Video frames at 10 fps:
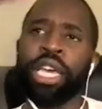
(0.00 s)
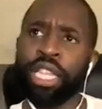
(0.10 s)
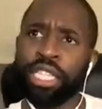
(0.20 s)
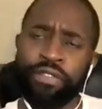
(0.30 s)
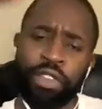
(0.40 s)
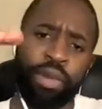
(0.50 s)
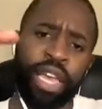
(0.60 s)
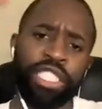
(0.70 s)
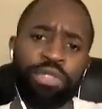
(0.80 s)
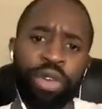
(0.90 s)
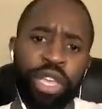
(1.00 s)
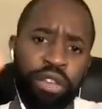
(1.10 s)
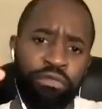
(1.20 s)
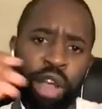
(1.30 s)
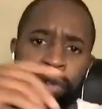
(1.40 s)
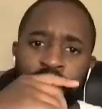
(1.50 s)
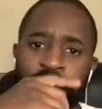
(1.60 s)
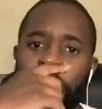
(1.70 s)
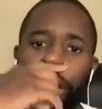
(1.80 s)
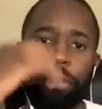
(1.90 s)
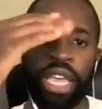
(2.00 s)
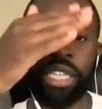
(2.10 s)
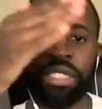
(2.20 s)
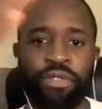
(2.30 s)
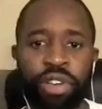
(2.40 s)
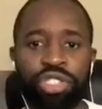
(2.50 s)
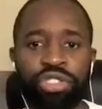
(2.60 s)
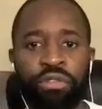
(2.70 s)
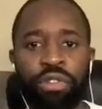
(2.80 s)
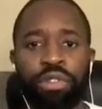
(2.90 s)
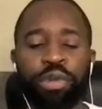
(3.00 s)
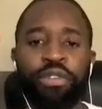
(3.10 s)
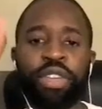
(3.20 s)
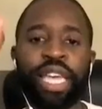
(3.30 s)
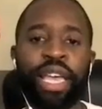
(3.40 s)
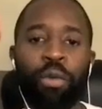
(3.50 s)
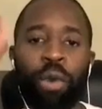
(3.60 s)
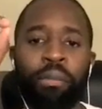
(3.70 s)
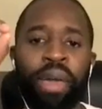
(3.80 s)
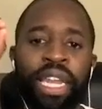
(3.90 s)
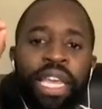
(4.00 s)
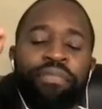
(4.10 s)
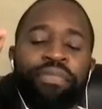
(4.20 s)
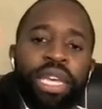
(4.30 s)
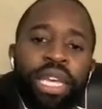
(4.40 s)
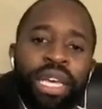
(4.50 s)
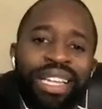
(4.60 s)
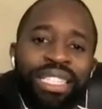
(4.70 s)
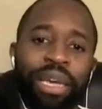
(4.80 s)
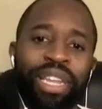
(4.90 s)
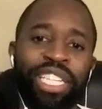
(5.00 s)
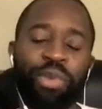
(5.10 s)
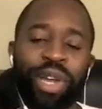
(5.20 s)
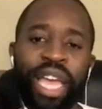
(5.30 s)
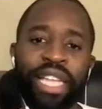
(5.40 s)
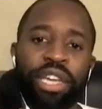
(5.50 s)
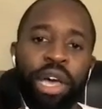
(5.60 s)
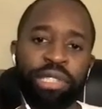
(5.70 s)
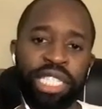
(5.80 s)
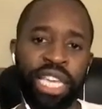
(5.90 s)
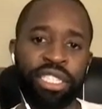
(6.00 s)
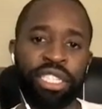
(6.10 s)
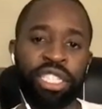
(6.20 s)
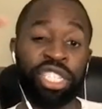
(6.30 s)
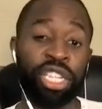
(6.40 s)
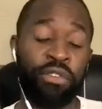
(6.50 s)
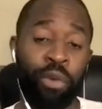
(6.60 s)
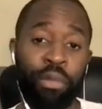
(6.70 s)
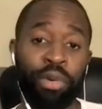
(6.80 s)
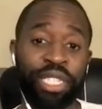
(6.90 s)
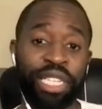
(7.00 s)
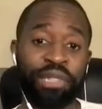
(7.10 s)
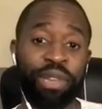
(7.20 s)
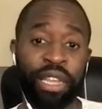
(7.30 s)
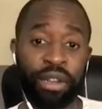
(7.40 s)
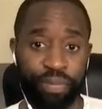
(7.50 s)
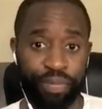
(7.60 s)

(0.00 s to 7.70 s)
There's a few places where you can round down, but he has the very strict rule that if you take one penny and double it 28 times, it takes you to just over 1.6 million.